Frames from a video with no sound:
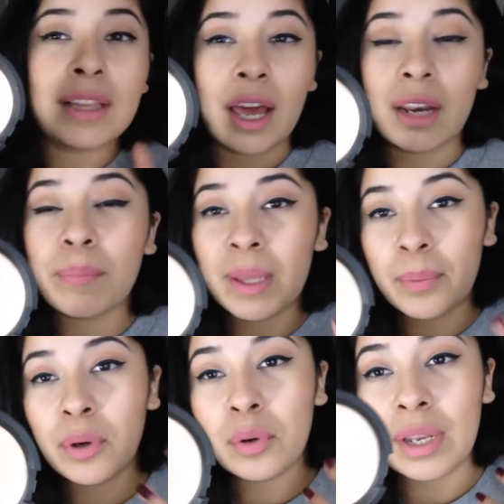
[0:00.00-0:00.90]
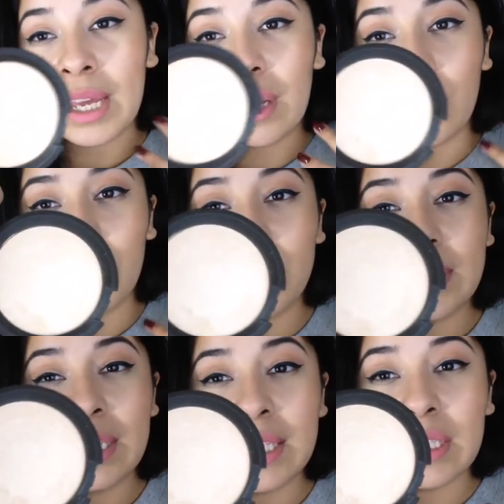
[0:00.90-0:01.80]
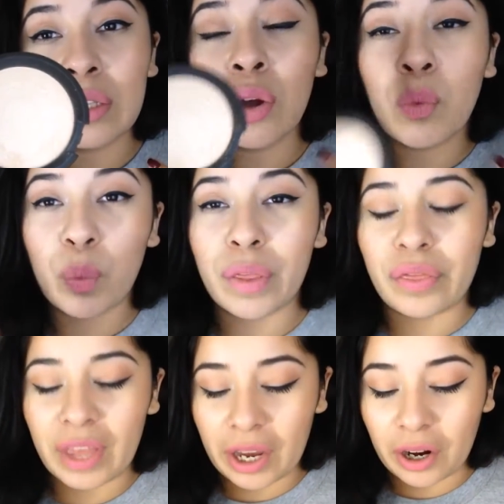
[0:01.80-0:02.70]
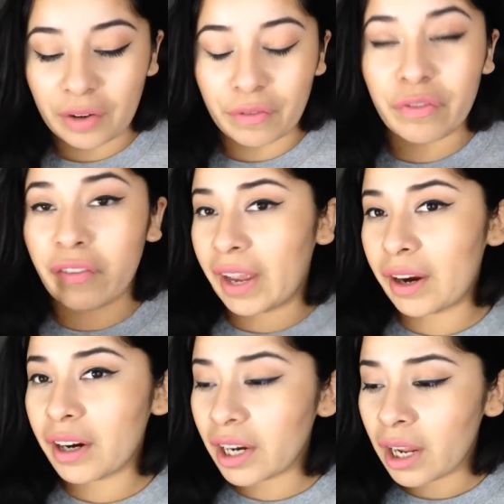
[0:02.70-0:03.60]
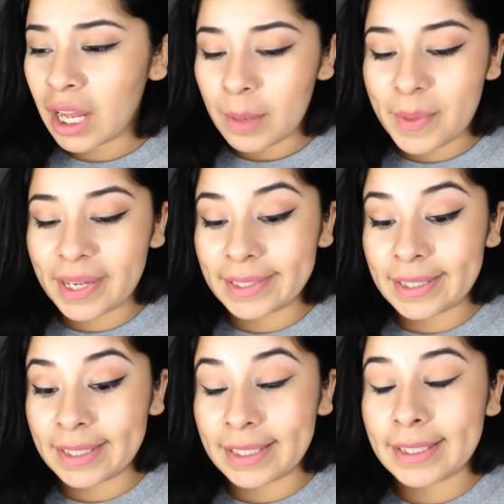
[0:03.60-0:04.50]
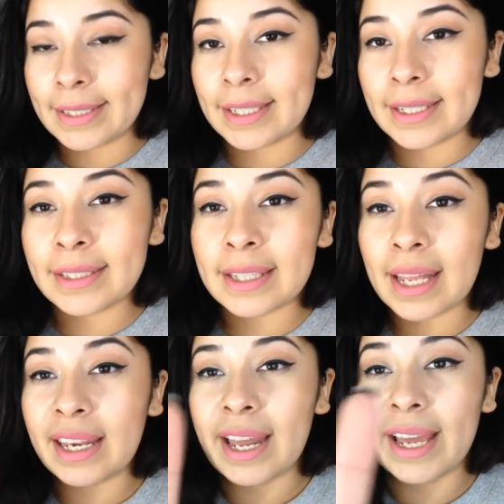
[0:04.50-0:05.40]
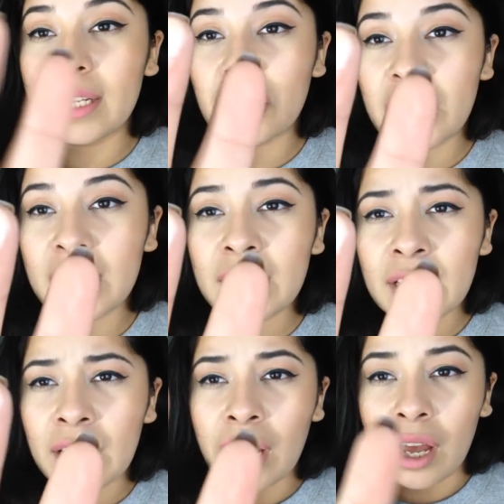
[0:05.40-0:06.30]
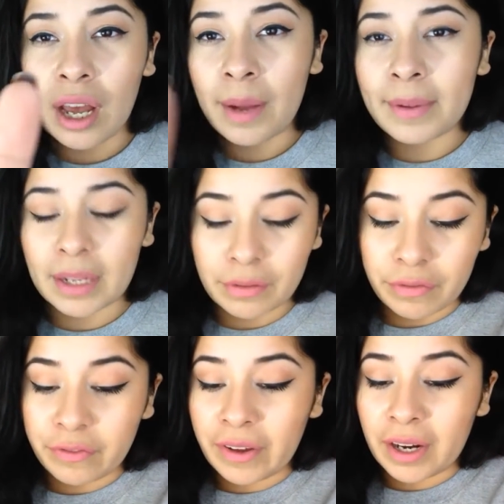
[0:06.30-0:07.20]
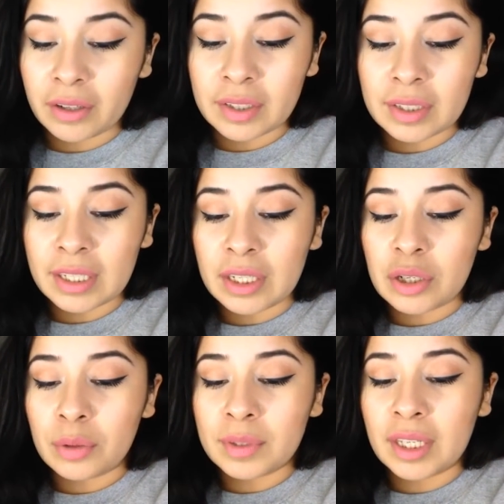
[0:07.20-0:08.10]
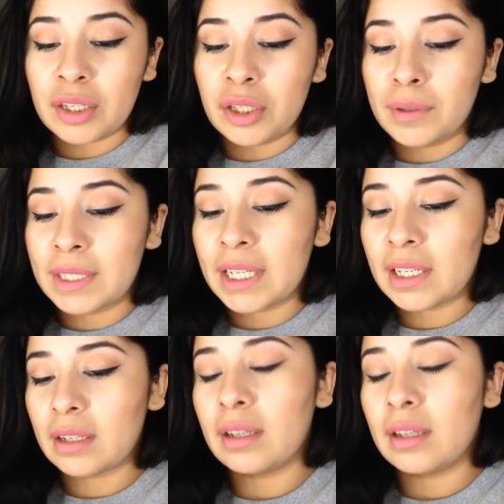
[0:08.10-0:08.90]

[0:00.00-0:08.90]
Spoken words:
lot of people like using this when they are fair, because since this is a light shade, a lot of fair skin tones can use it.